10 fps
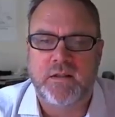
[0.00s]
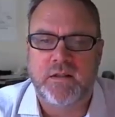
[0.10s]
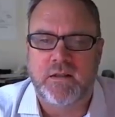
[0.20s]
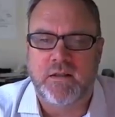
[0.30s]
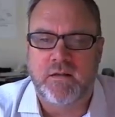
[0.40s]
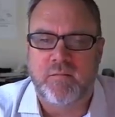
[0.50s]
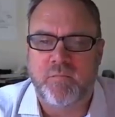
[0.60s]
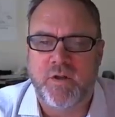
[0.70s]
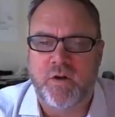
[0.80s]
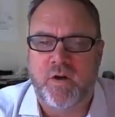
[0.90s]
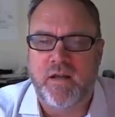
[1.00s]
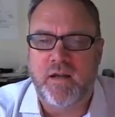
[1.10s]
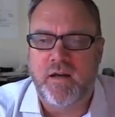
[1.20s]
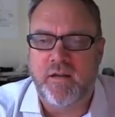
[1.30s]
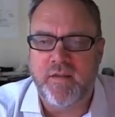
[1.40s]
I
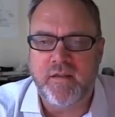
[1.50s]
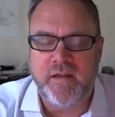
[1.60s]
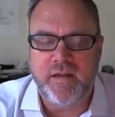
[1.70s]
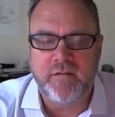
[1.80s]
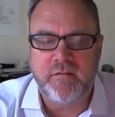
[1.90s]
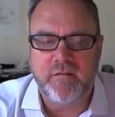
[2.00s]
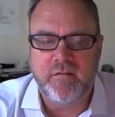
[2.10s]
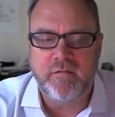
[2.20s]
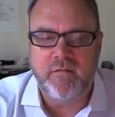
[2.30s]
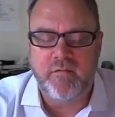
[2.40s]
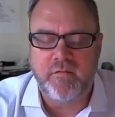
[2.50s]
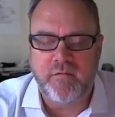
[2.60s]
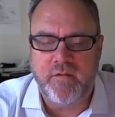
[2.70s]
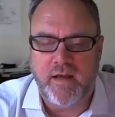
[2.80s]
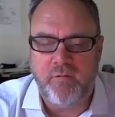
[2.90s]
think that
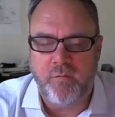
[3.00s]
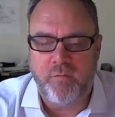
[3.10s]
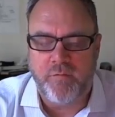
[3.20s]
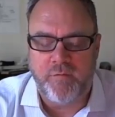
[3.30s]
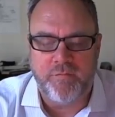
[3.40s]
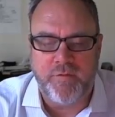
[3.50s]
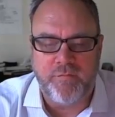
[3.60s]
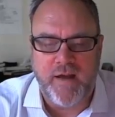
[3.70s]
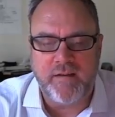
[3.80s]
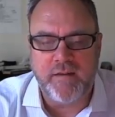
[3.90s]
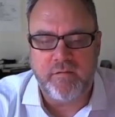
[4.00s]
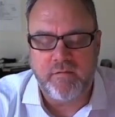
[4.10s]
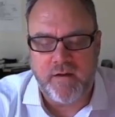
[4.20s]
the fact that,